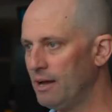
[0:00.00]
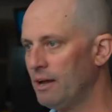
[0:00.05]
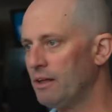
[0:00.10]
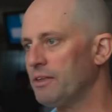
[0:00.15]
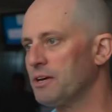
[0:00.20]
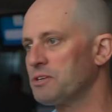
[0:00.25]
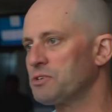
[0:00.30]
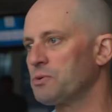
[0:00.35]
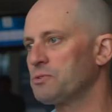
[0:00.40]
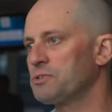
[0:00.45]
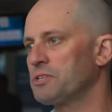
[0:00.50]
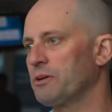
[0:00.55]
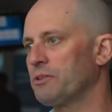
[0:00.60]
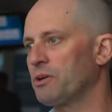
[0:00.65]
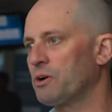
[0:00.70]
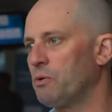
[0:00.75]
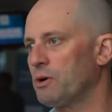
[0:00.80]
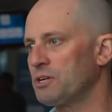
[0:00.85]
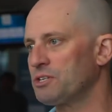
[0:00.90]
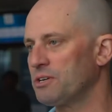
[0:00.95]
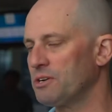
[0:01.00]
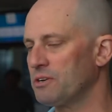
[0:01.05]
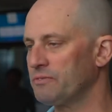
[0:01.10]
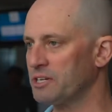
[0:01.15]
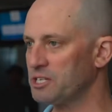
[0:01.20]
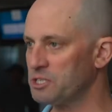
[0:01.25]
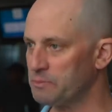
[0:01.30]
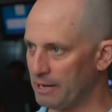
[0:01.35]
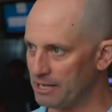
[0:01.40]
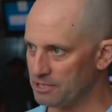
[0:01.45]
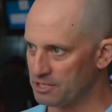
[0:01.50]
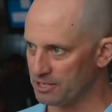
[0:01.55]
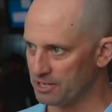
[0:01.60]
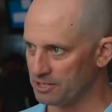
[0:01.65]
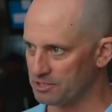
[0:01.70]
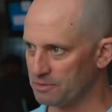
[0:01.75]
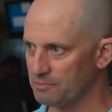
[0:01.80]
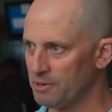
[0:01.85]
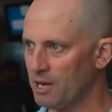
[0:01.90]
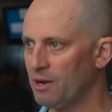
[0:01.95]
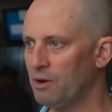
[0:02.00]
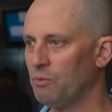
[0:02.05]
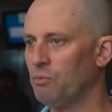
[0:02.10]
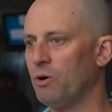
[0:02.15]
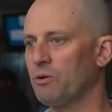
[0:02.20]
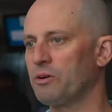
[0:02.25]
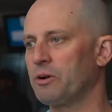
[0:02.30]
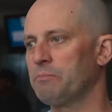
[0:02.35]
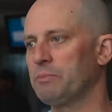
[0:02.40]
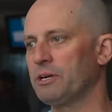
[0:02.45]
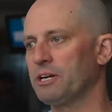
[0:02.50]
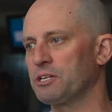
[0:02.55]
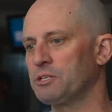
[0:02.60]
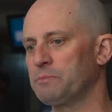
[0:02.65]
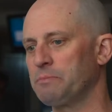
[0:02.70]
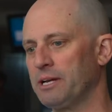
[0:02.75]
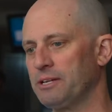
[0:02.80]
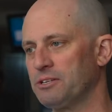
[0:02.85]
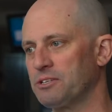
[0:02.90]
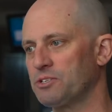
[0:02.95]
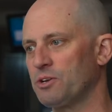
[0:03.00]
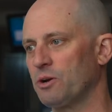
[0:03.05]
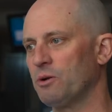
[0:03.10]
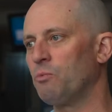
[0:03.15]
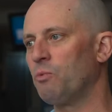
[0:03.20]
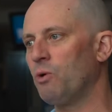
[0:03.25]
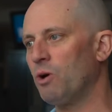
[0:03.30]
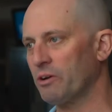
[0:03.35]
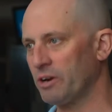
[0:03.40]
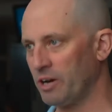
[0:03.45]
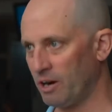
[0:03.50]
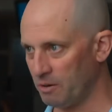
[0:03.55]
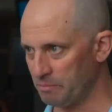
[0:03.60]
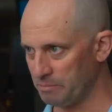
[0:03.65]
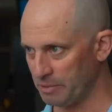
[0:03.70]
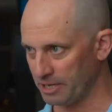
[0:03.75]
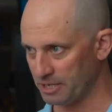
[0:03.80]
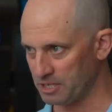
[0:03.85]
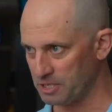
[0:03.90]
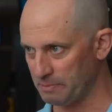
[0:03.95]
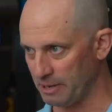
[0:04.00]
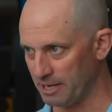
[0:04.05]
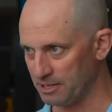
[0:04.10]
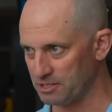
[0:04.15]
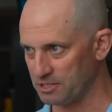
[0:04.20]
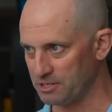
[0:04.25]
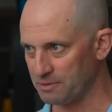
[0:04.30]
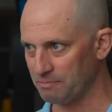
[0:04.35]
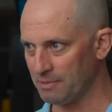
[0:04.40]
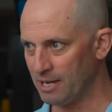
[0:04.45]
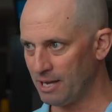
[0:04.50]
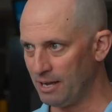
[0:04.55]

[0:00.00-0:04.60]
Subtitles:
There's also the question of expenses. What can be expensed and what can't be expensed?